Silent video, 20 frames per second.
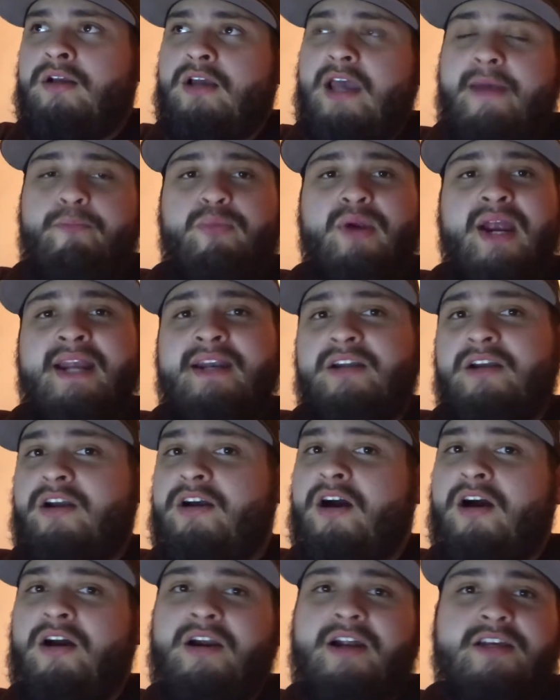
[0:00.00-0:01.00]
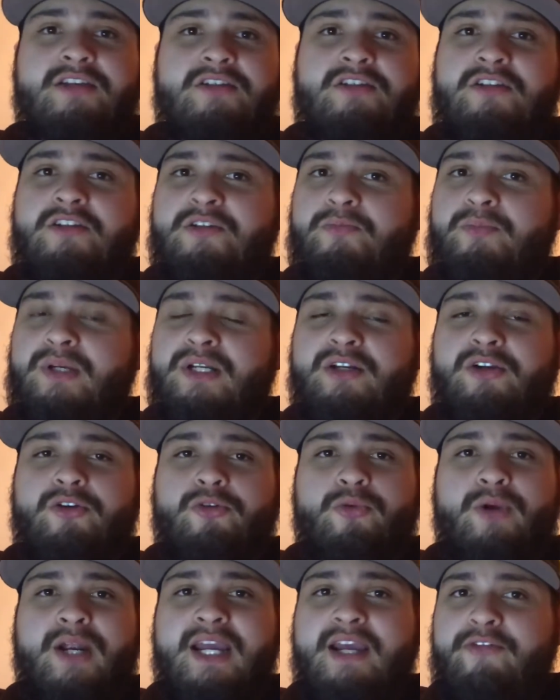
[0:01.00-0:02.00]
And Brandon Carr has just been
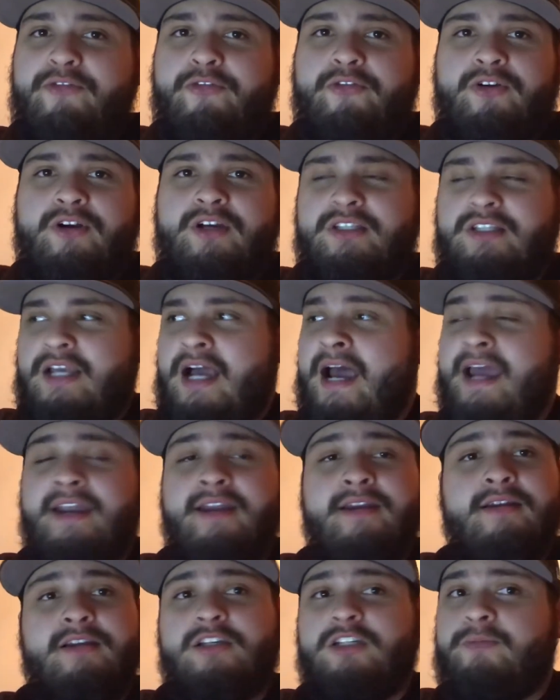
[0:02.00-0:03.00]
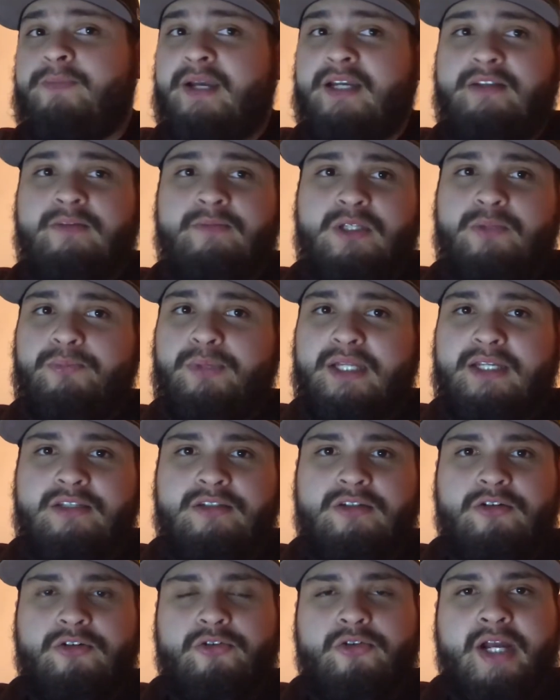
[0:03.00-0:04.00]
great for us. I didn't expect him to play
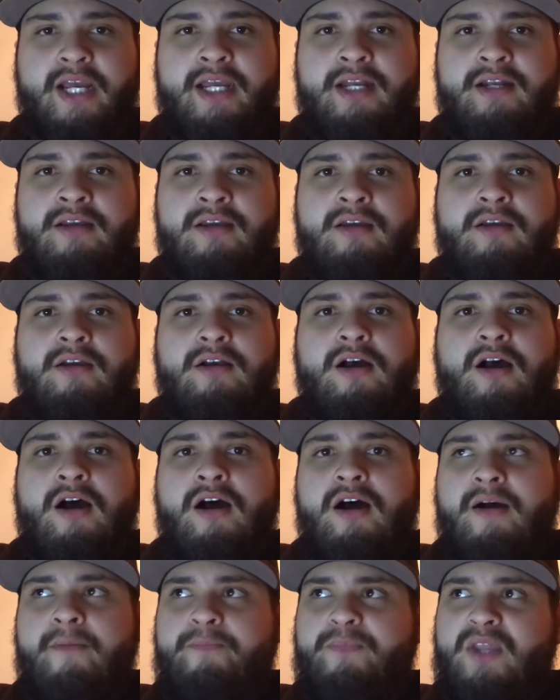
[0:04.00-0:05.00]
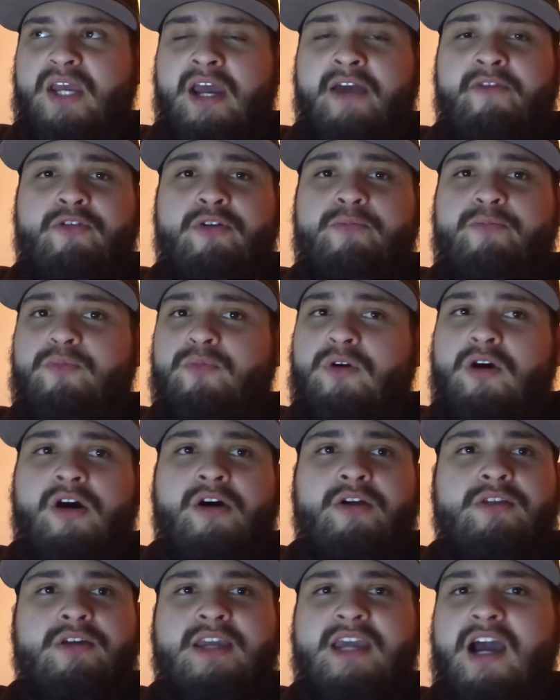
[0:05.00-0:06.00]
so great.
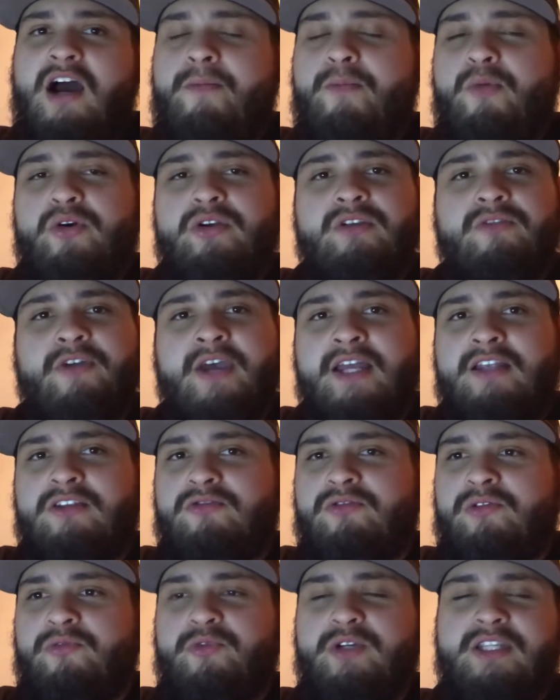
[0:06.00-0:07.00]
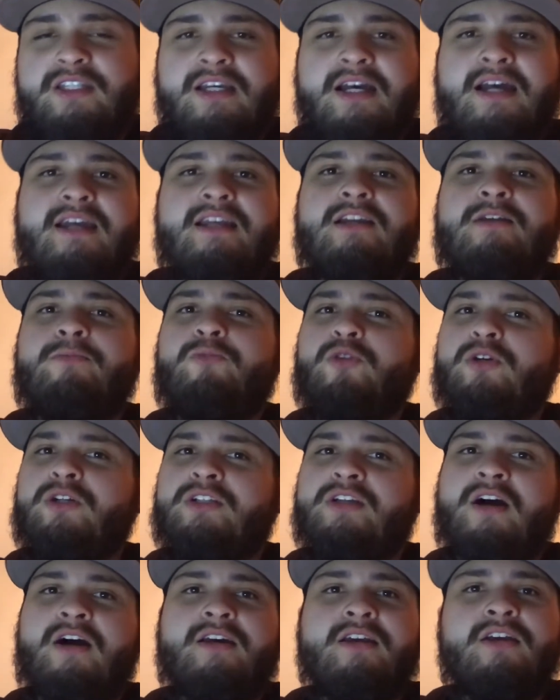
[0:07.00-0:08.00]
All the Cowboys fans, when we signed him, were
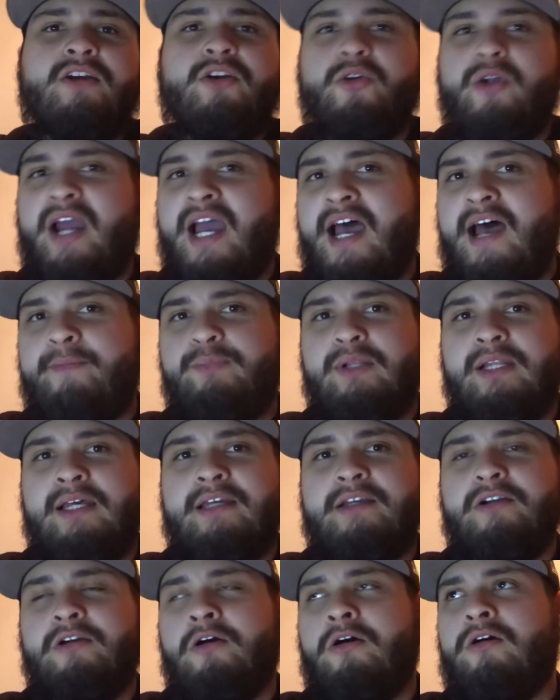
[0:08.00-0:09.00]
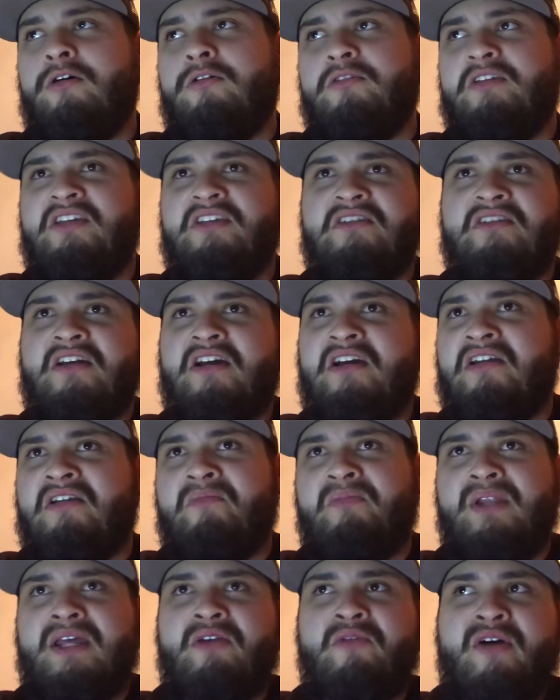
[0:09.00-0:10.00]
talking crap, like, oh, he's not going to
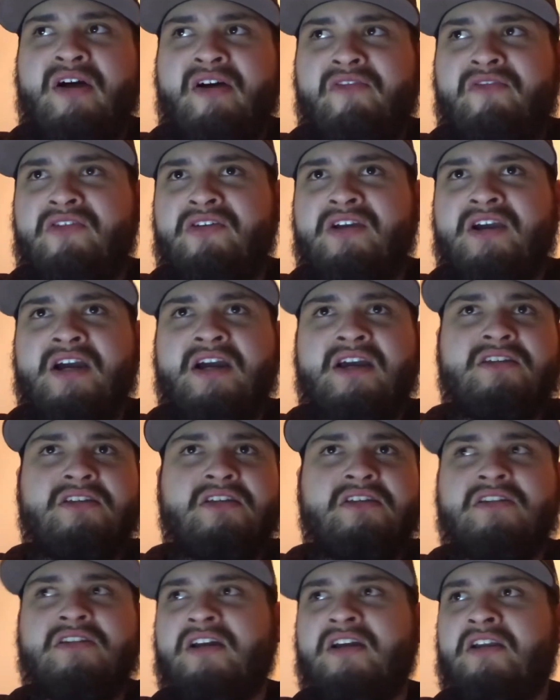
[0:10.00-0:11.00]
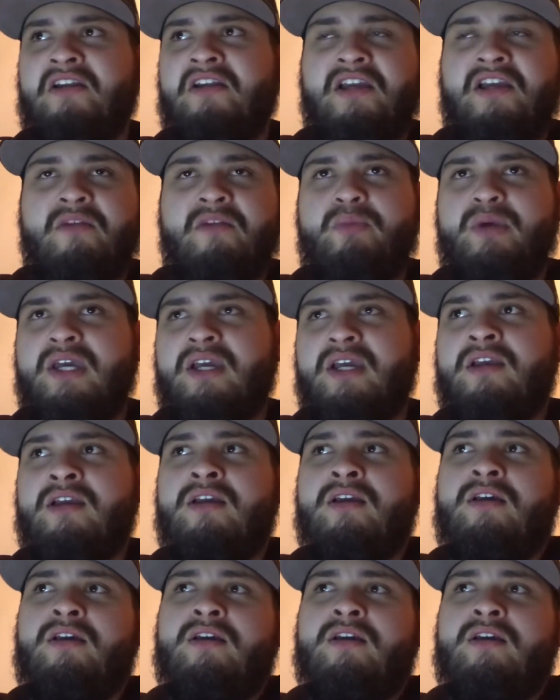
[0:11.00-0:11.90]
play well for you guys. He's not going to get a pick.